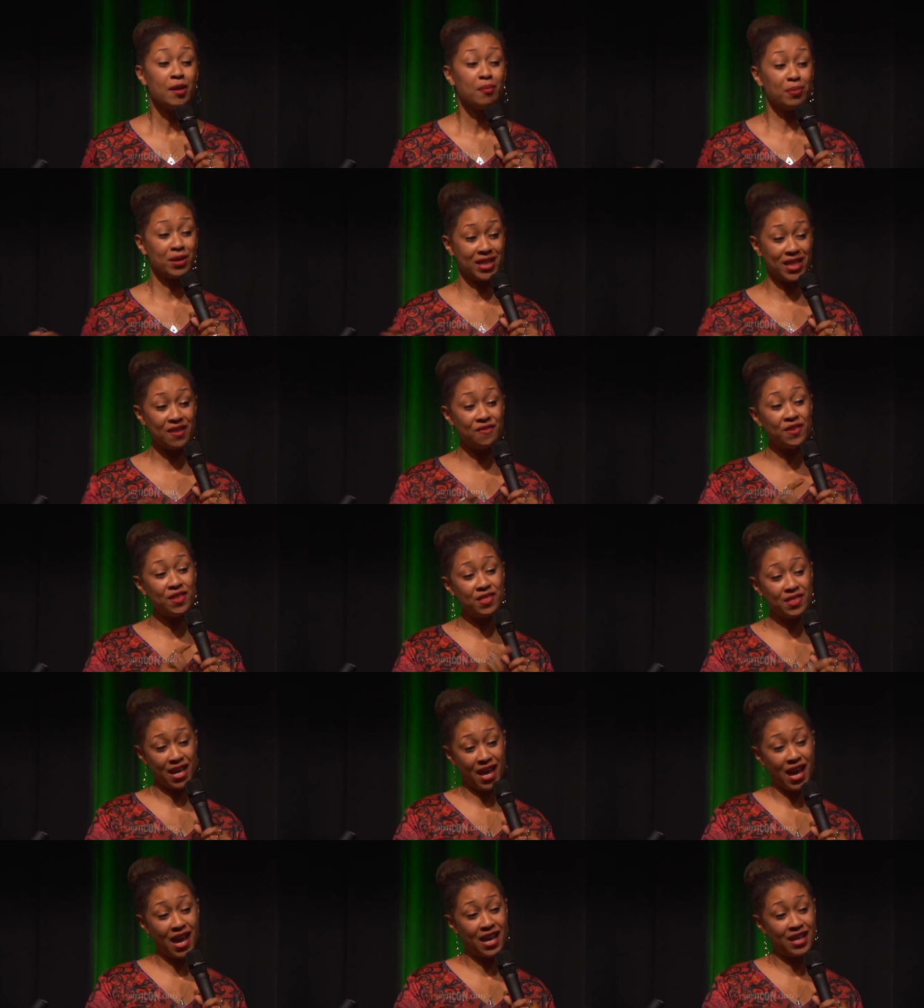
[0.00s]
But even
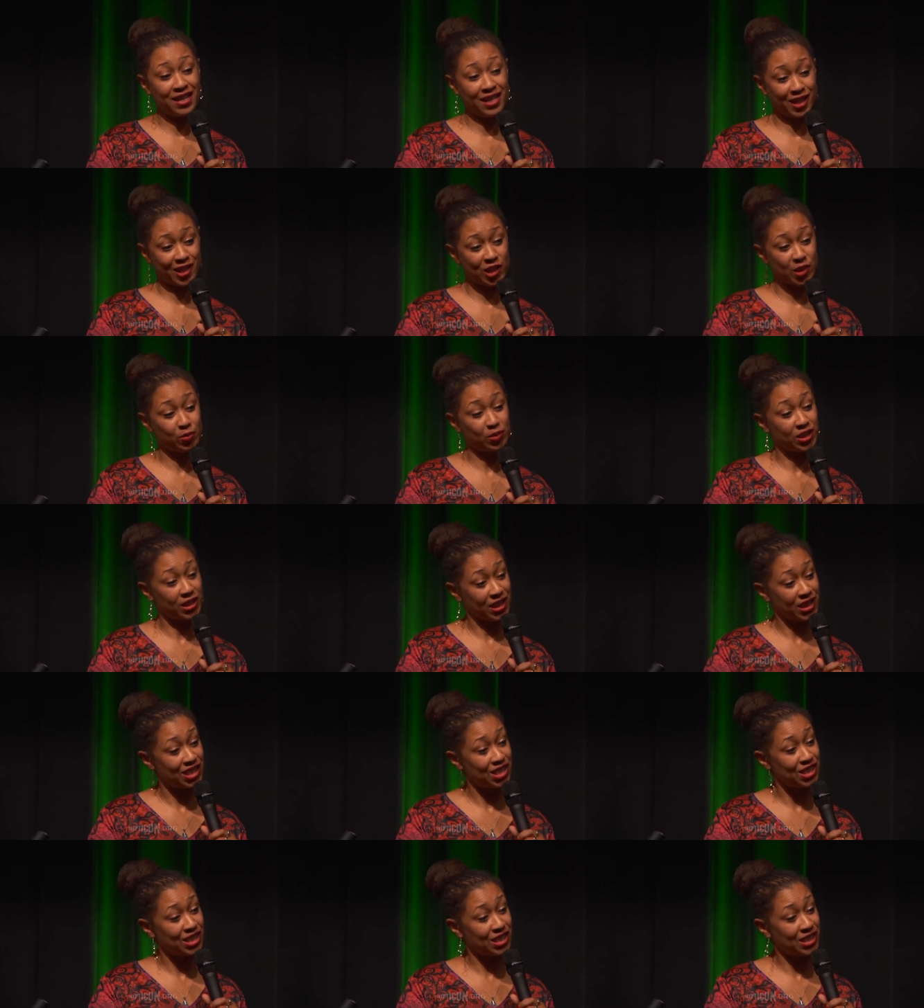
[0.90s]
that
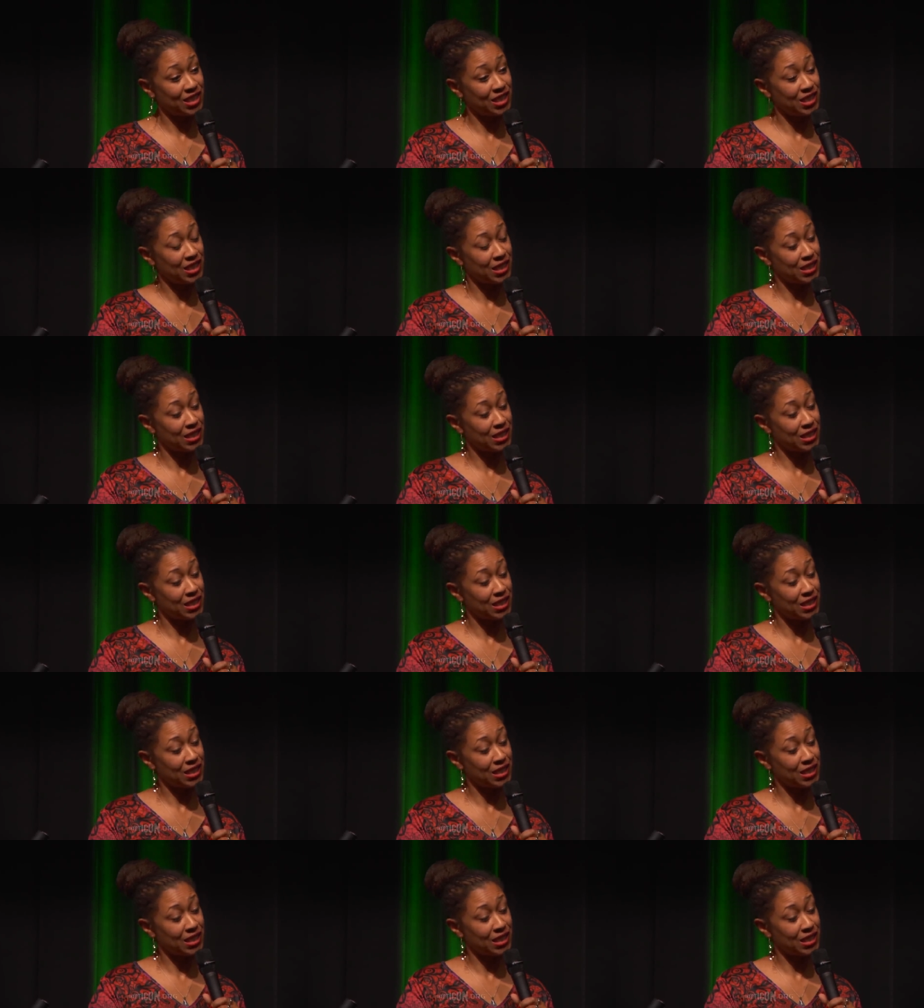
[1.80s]
explanation